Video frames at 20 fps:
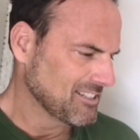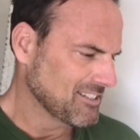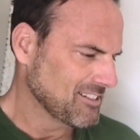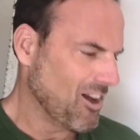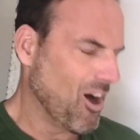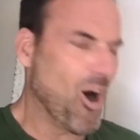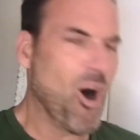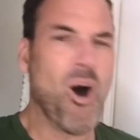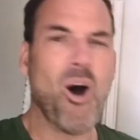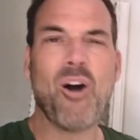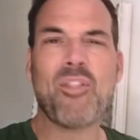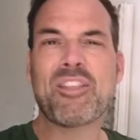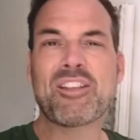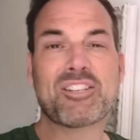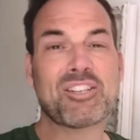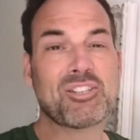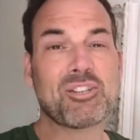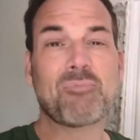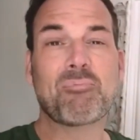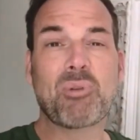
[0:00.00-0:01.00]
Ah, oh, this
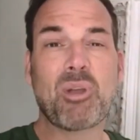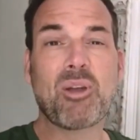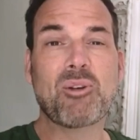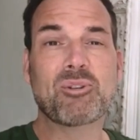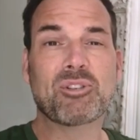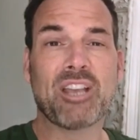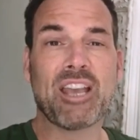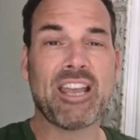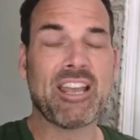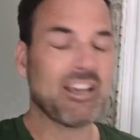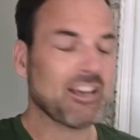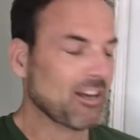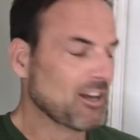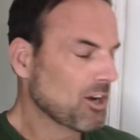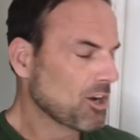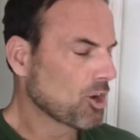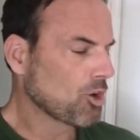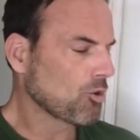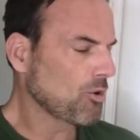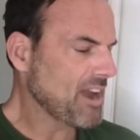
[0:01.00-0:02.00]
is a beauty.
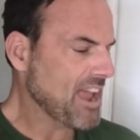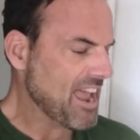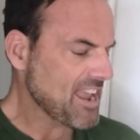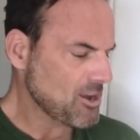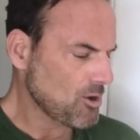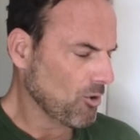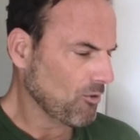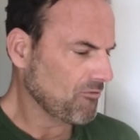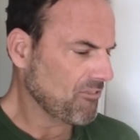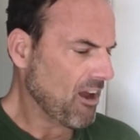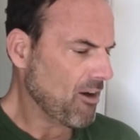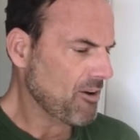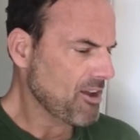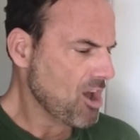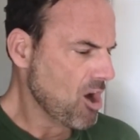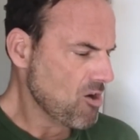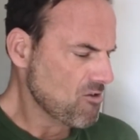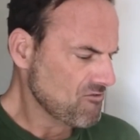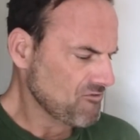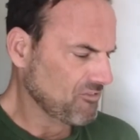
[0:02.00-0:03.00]
Create your very
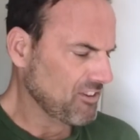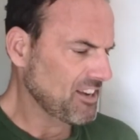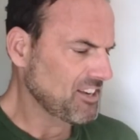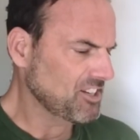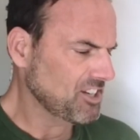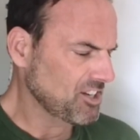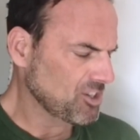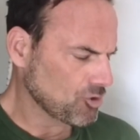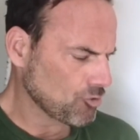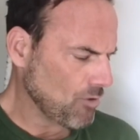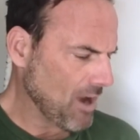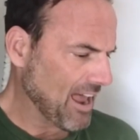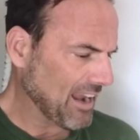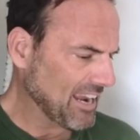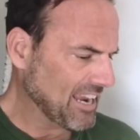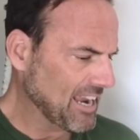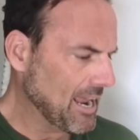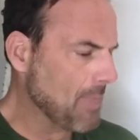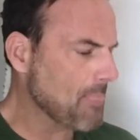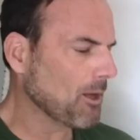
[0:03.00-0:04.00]
own vintage
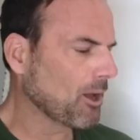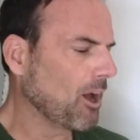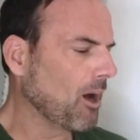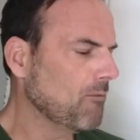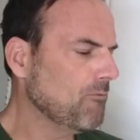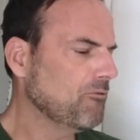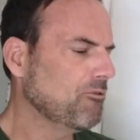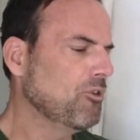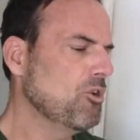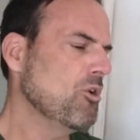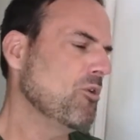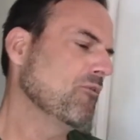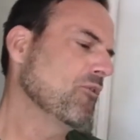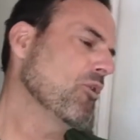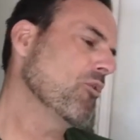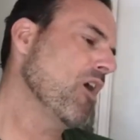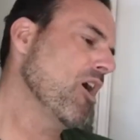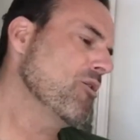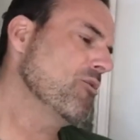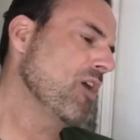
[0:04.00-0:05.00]
rally in the comfort of
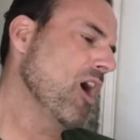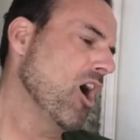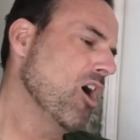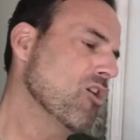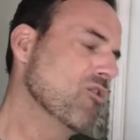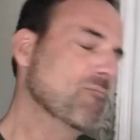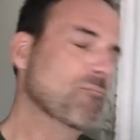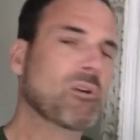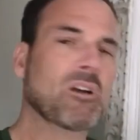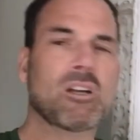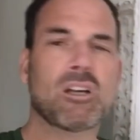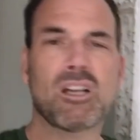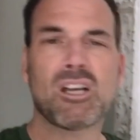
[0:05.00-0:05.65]
your own home.